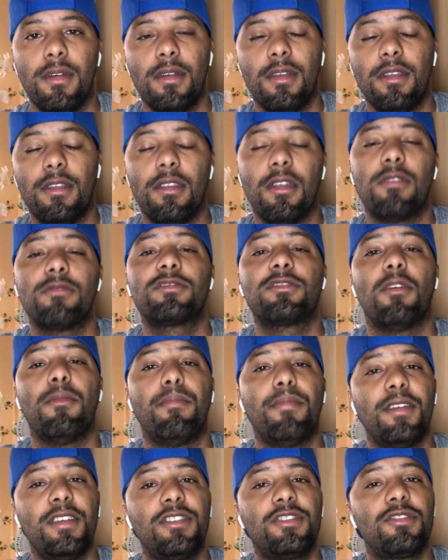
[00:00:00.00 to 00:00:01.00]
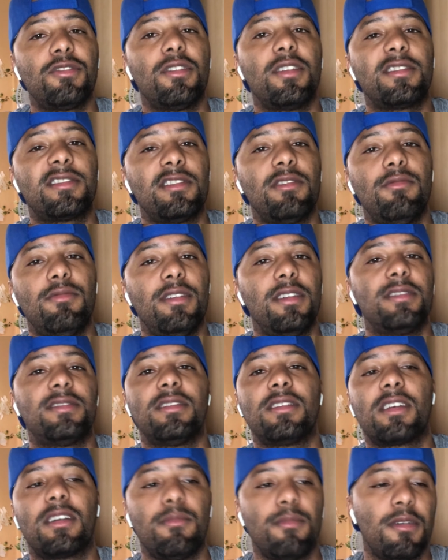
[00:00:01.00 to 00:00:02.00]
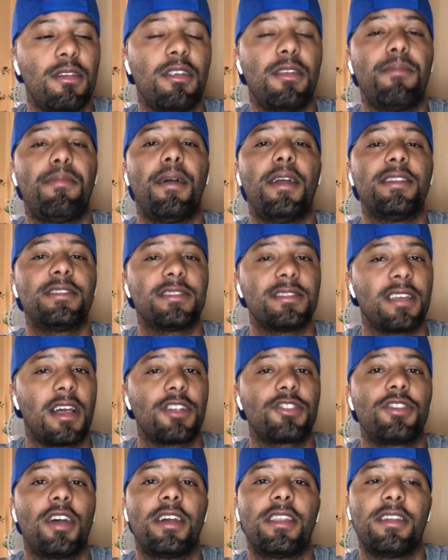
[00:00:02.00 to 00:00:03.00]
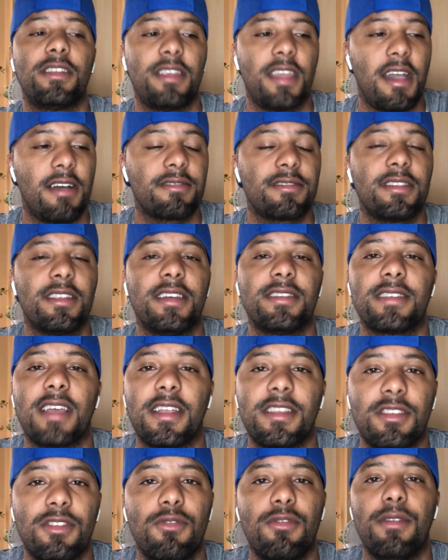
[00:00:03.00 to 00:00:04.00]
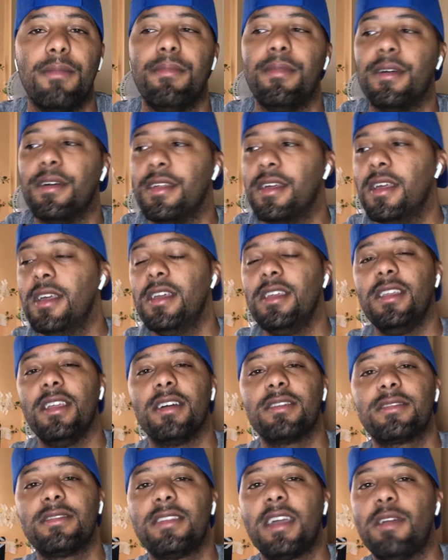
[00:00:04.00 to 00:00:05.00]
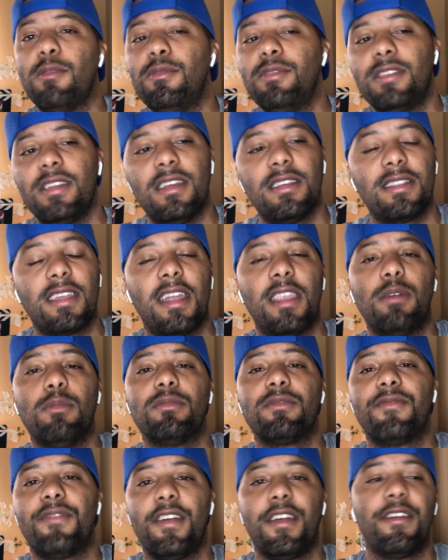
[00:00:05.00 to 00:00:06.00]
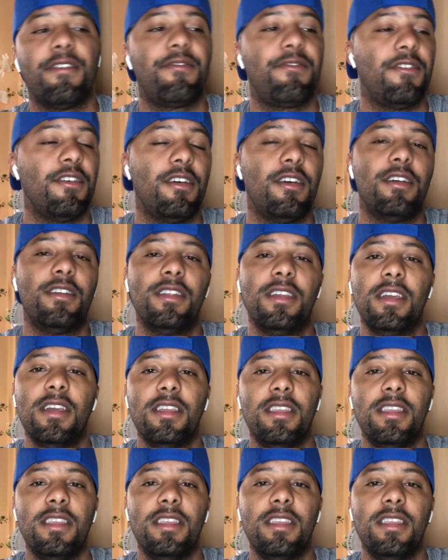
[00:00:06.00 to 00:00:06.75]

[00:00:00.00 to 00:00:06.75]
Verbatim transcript: You know, so be sure to tune into the community page because i try to announce it as I do it. But yesterday we did that. It was very fun.